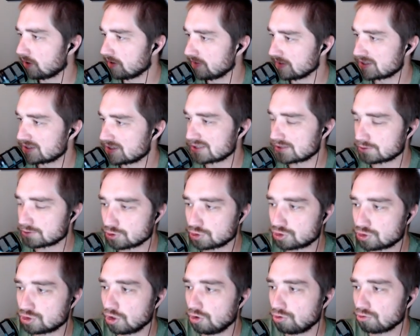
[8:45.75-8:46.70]
And this is
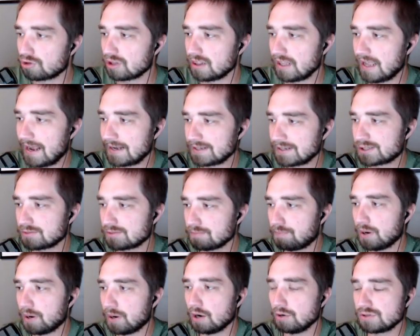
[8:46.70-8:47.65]
Joel Klatt's
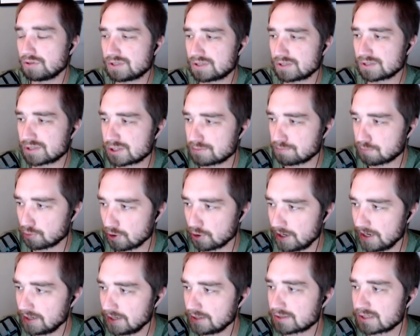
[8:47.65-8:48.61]

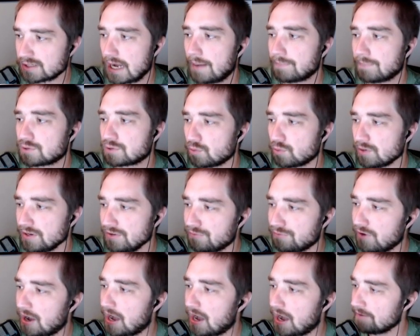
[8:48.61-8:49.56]
post-spring top
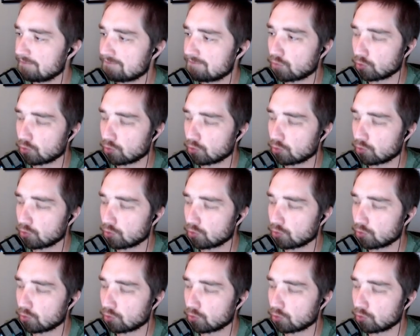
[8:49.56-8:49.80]
25